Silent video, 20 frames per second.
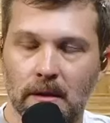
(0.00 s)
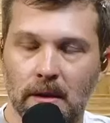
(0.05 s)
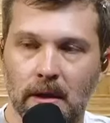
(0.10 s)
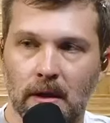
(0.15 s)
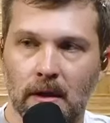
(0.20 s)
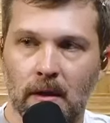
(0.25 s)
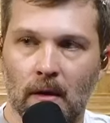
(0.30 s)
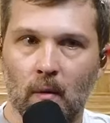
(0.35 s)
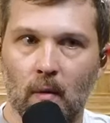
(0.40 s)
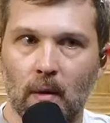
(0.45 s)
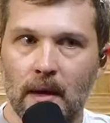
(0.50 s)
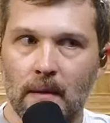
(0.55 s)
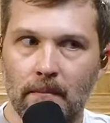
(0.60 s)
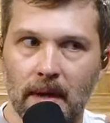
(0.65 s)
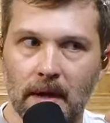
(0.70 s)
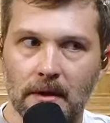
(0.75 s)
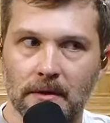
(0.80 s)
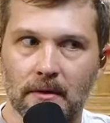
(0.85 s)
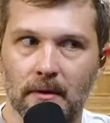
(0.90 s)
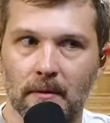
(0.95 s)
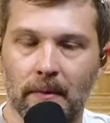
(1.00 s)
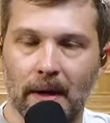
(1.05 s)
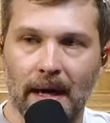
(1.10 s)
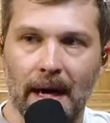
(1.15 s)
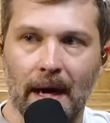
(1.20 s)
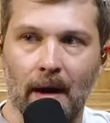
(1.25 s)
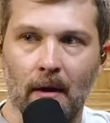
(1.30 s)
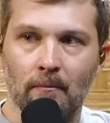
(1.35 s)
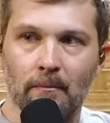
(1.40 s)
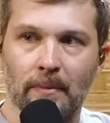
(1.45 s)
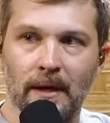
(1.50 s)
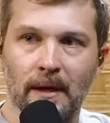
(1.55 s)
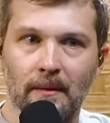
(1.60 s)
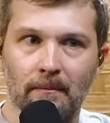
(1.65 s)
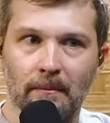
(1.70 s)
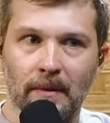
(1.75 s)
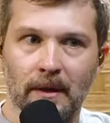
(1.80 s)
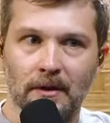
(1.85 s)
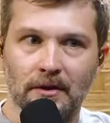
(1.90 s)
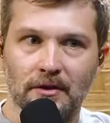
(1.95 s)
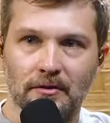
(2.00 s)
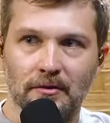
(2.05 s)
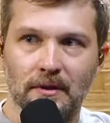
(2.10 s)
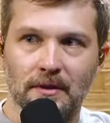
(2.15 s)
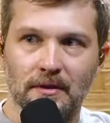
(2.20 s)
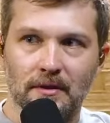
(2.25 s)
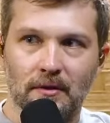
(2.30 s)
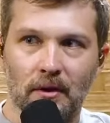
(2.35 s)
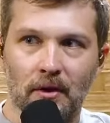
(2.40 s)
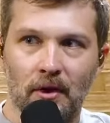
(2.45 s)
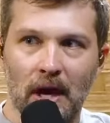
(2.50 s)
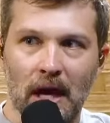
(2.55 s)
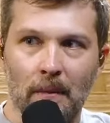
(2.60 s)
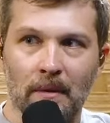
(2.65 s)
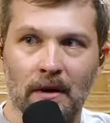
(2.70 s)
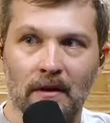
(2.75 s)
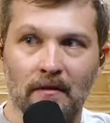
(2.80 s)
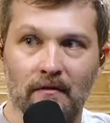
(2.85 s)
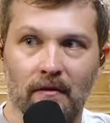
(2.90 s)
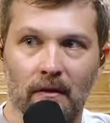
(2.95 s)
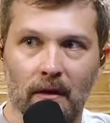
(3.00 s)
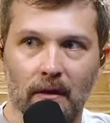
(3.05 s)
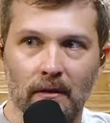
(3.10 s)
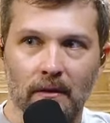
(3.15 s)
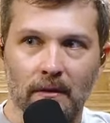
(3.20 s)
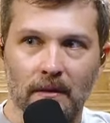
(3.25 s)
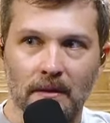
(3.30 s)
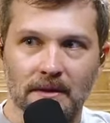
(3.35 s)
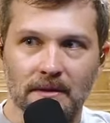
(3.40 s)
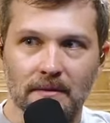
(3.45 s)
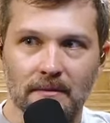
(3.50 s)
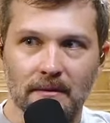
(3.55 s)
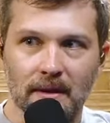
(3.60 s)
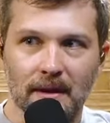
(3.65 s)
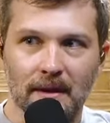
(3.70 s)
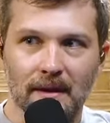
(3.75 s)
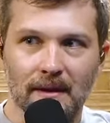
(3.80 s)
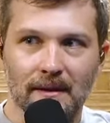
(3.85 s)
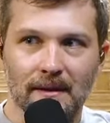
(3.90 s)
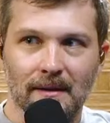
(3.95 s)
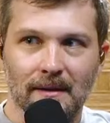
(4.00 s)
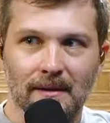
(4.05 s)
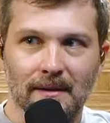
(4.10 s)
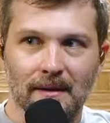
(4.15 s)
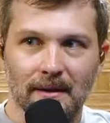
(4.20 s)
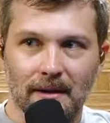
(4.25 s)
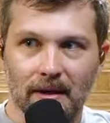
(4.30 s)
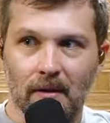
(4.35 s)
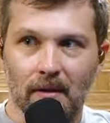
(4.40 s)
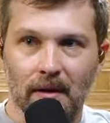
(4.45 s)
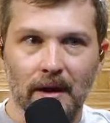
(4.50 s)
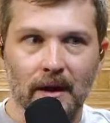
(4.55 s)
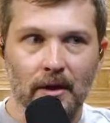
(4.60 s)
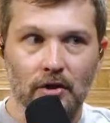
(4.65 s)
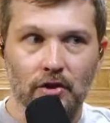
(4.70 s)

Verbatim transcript: You know, we measure it by how big ministries grow, how many followers, you know, it yeah.